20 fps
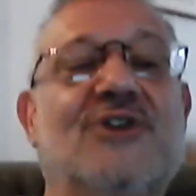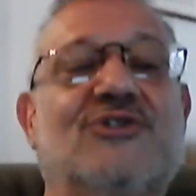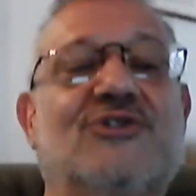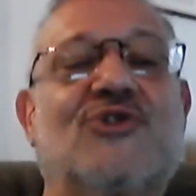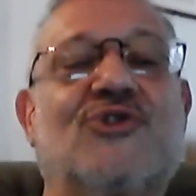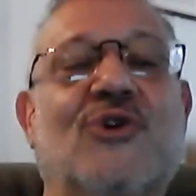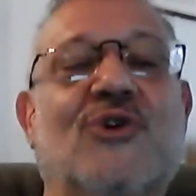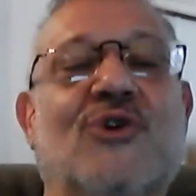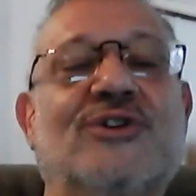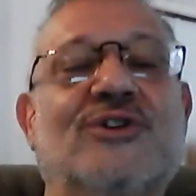
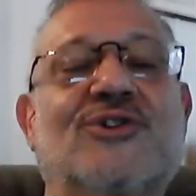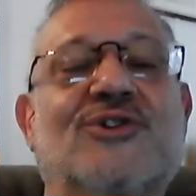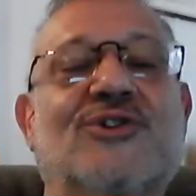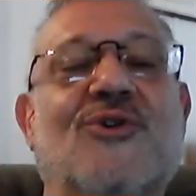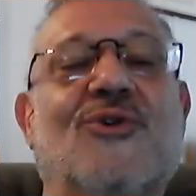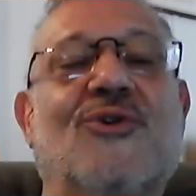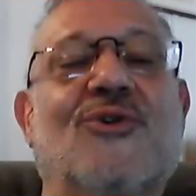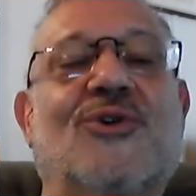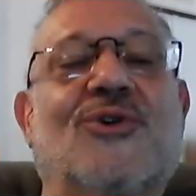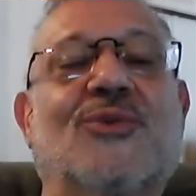George
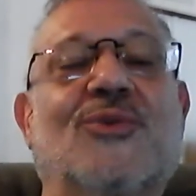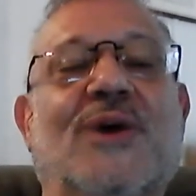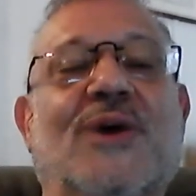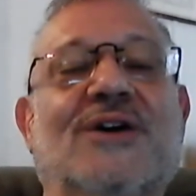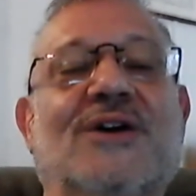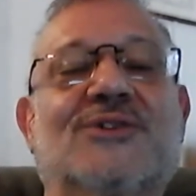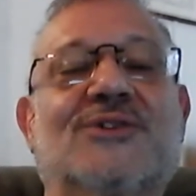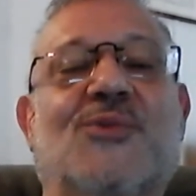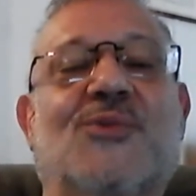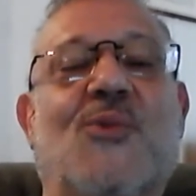
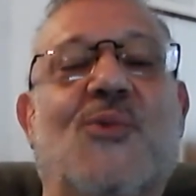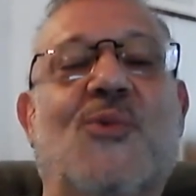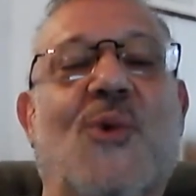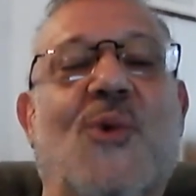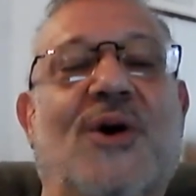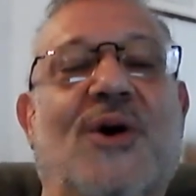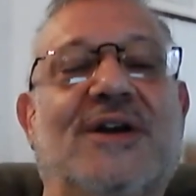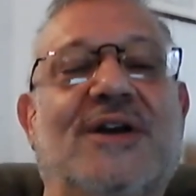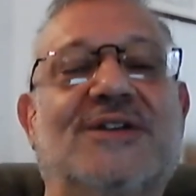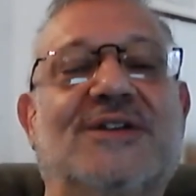Orwell's
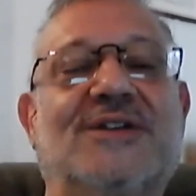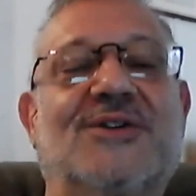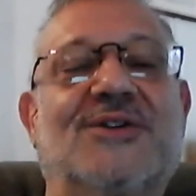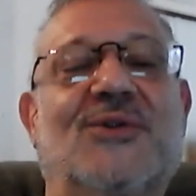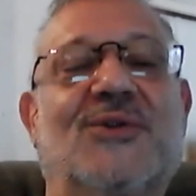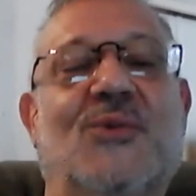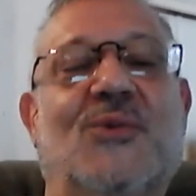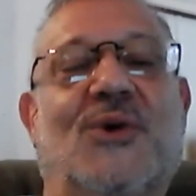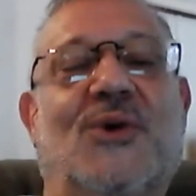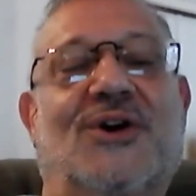Warning to
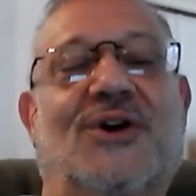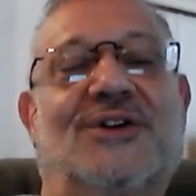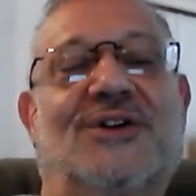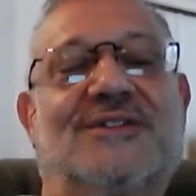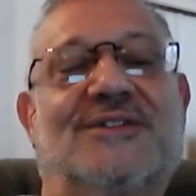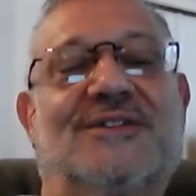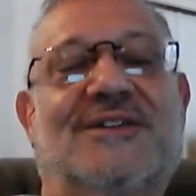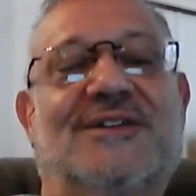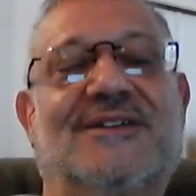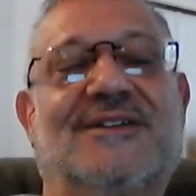the World."